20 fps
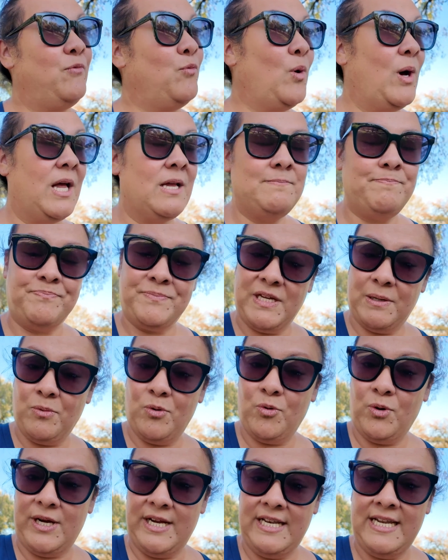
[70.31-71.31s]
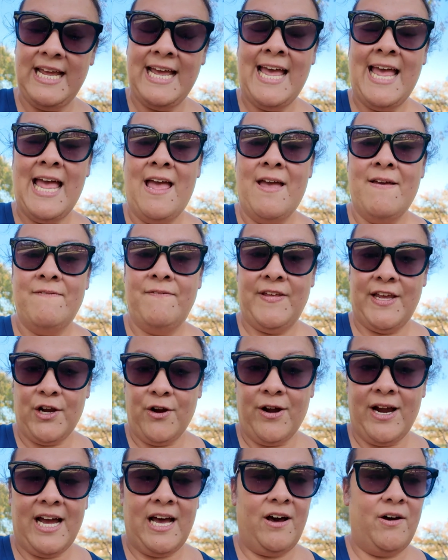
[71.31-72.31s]
Well, number one,
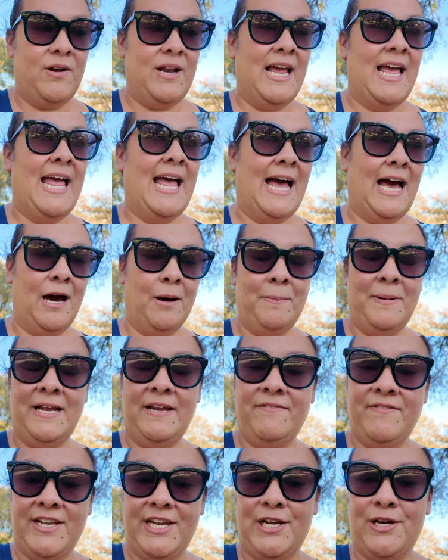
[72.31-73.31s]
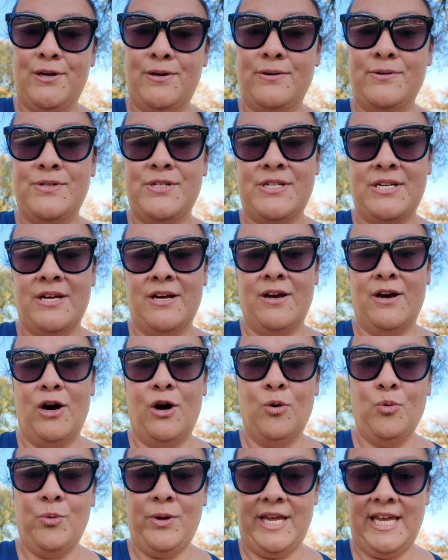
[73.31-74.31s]
figure out how many videos
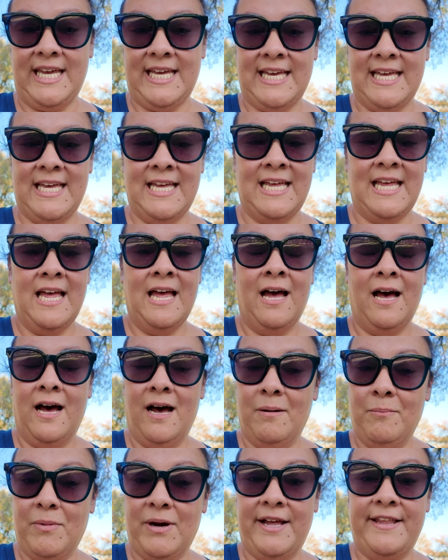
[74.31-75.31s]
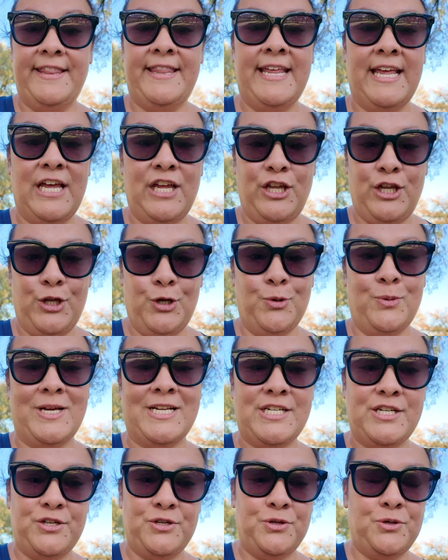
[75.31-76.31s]
a week, a month you
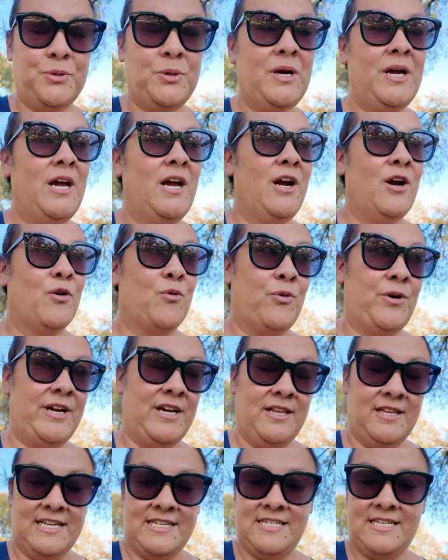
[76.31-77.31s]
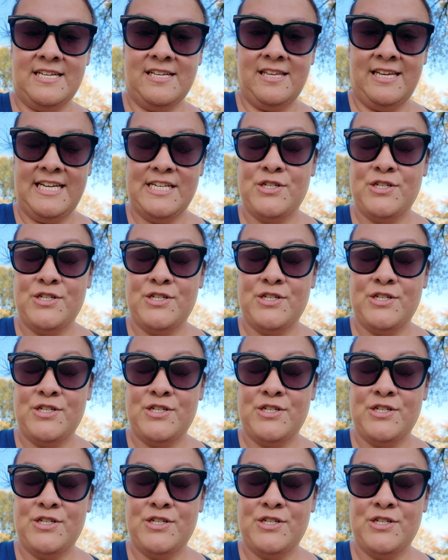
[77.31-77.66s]
can do realistically.